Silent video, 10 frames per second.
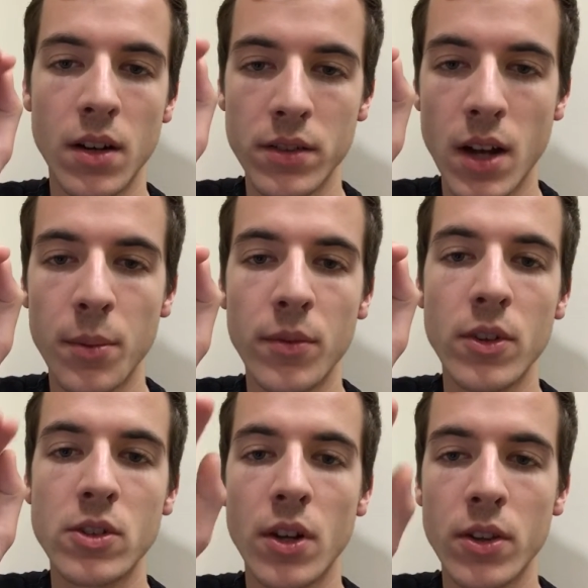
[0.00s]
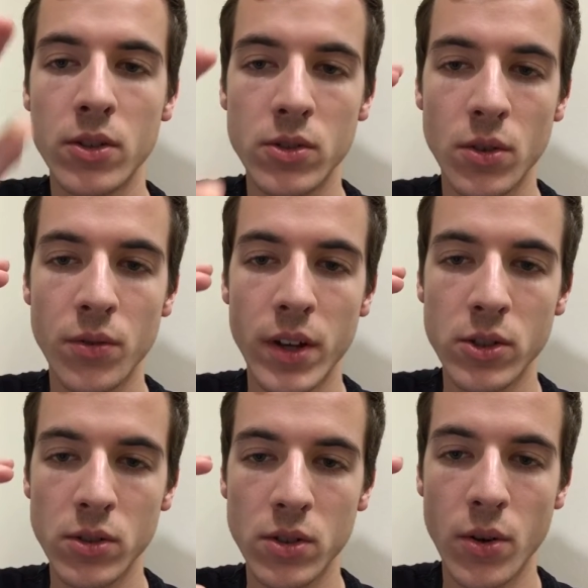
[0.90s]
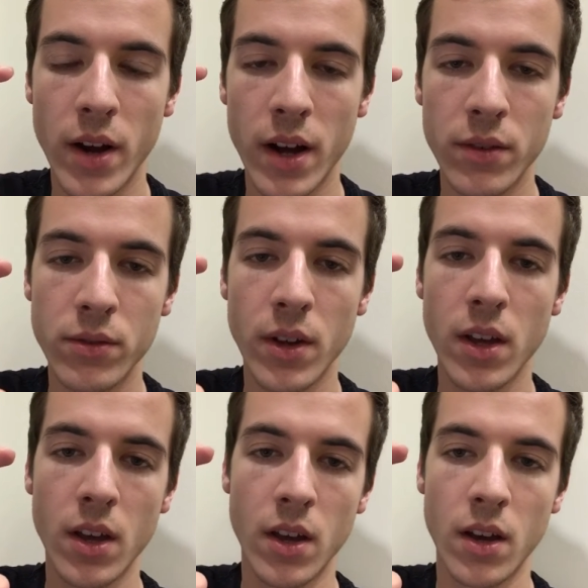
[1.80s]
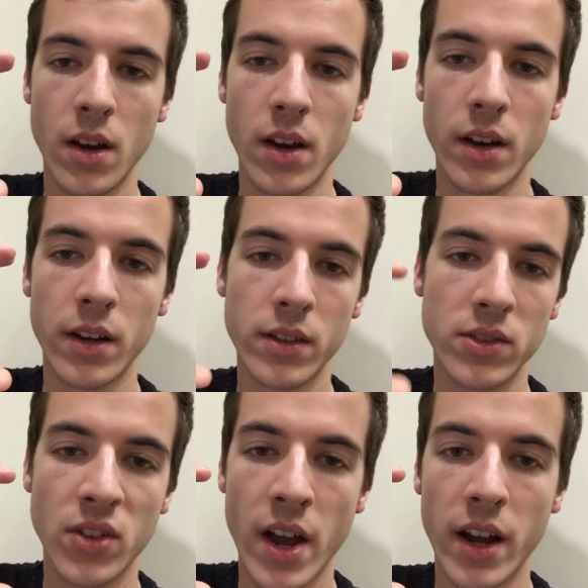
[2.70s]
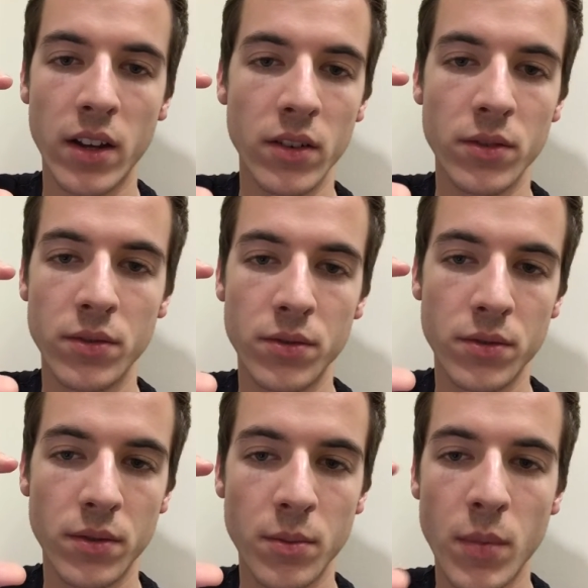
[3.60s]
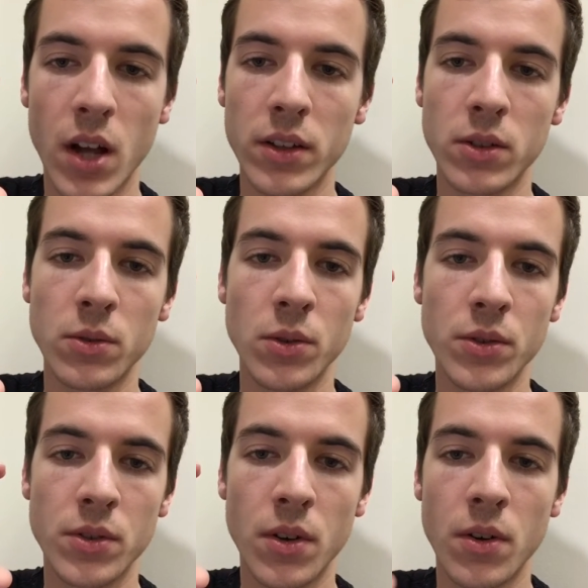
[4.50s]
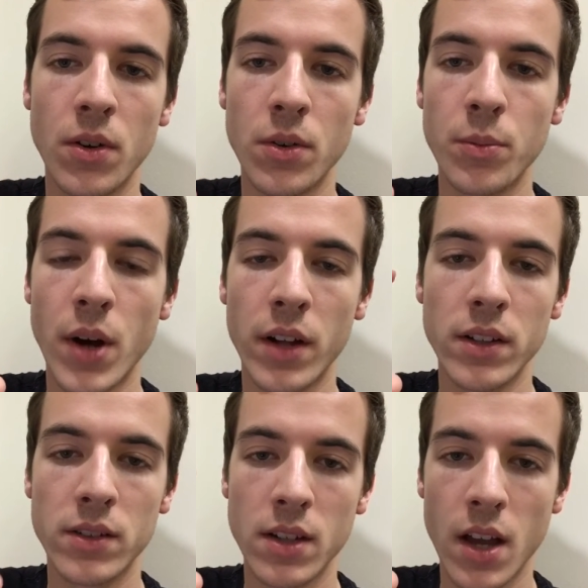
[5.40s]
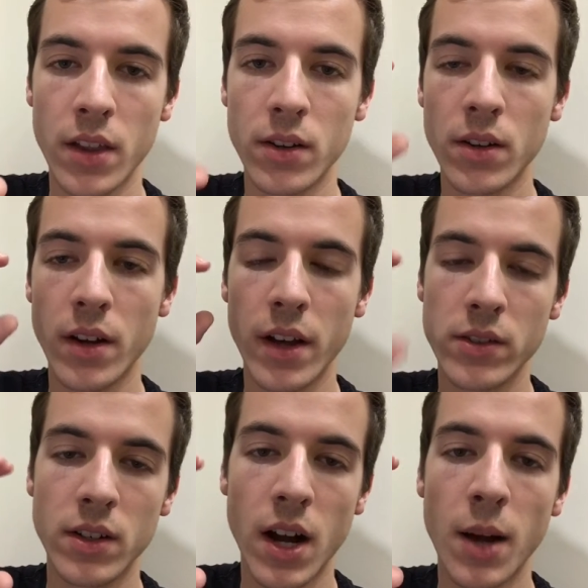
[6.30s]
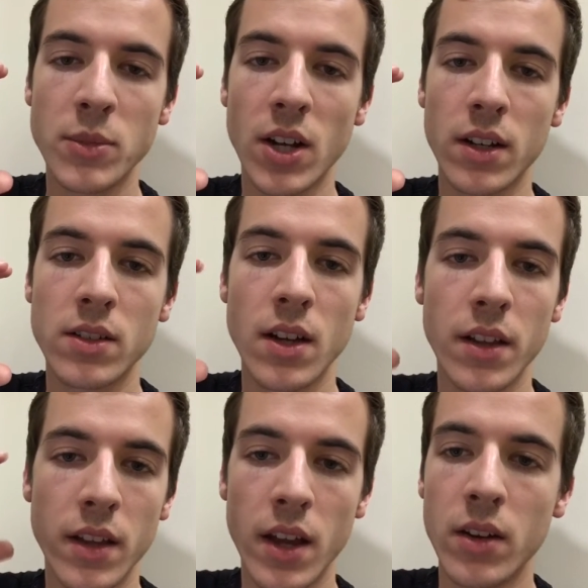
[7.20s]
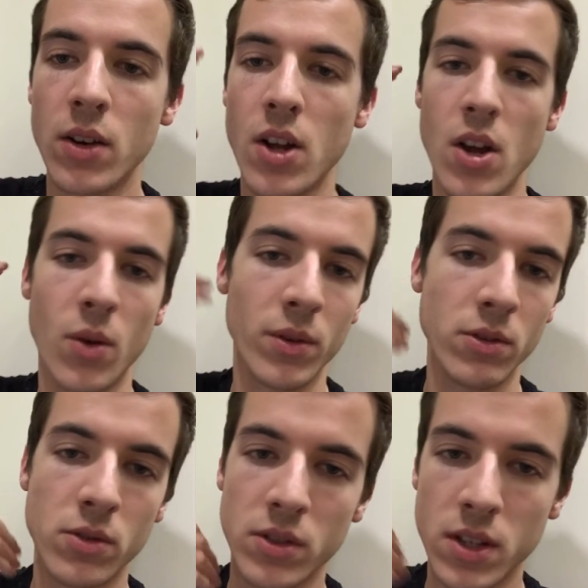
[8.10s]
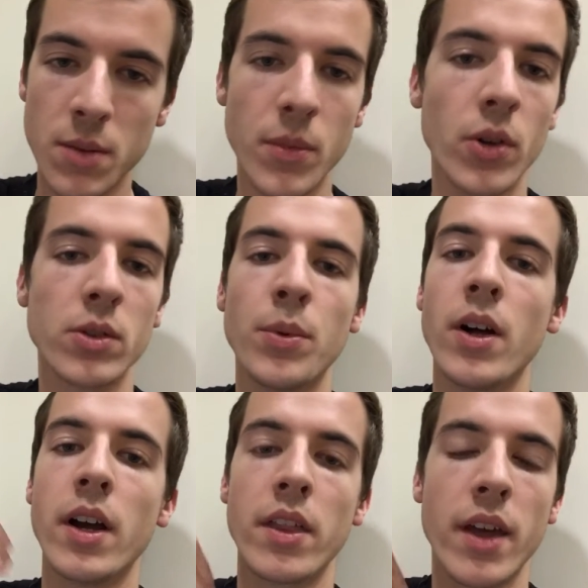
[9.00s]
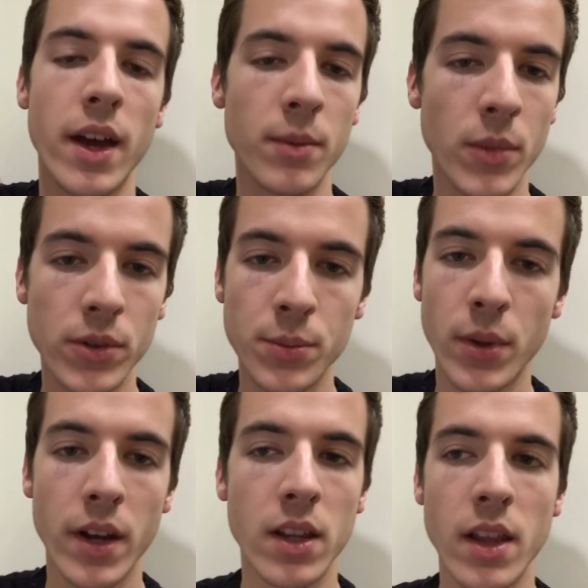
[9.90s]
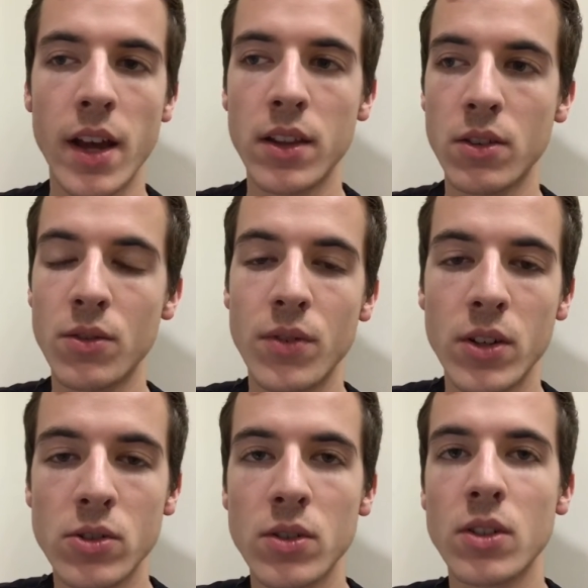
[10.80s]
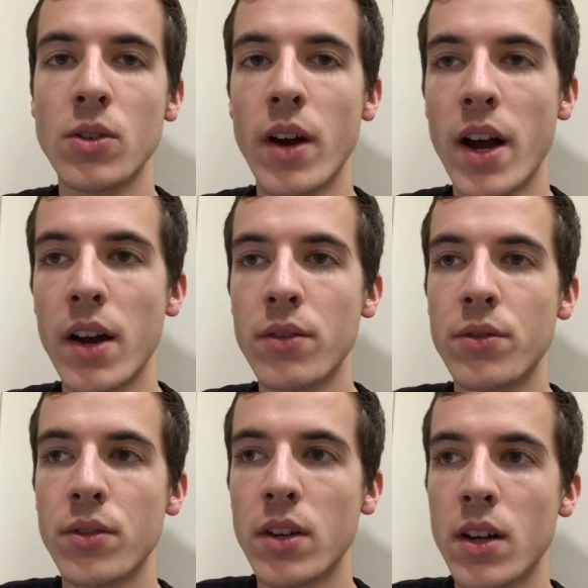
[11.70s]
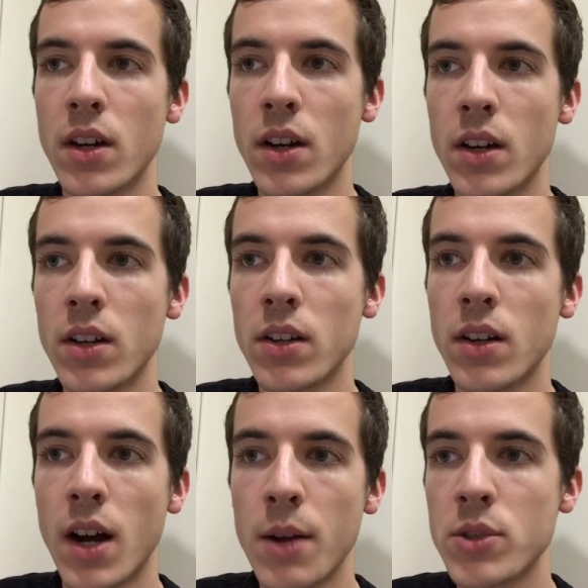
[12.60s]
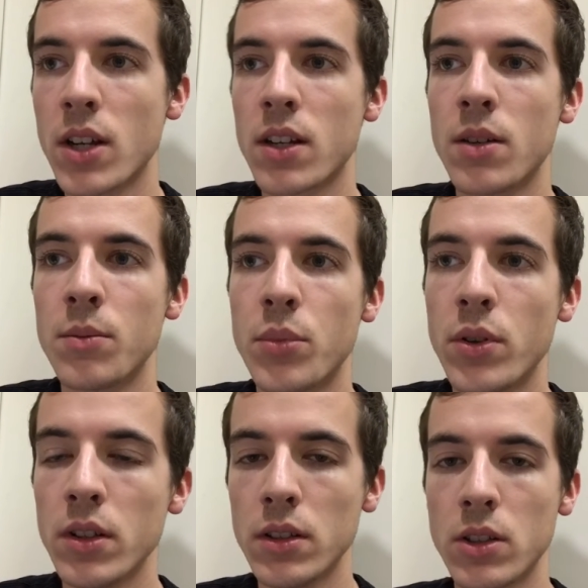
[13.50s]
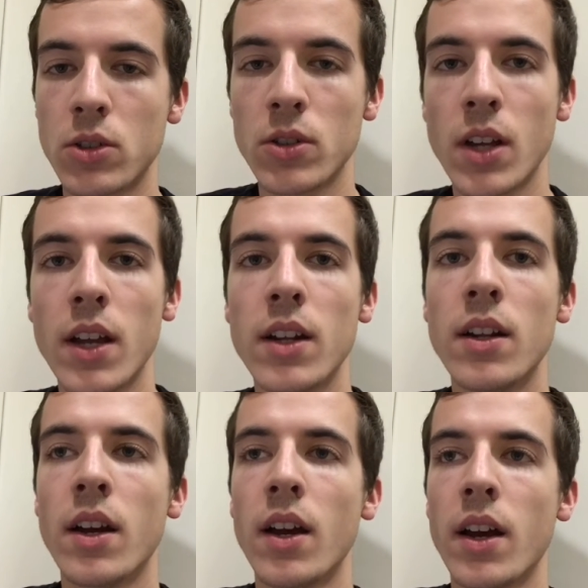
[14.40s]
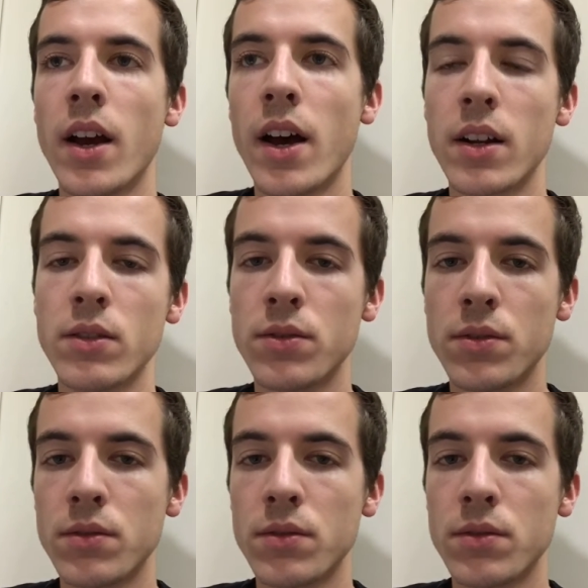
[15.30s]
top of each other. So eventually you have a stack of molecules all bonded together as an object, and then when you just keep multiplying that and multiplying that, then you have an object completely created out of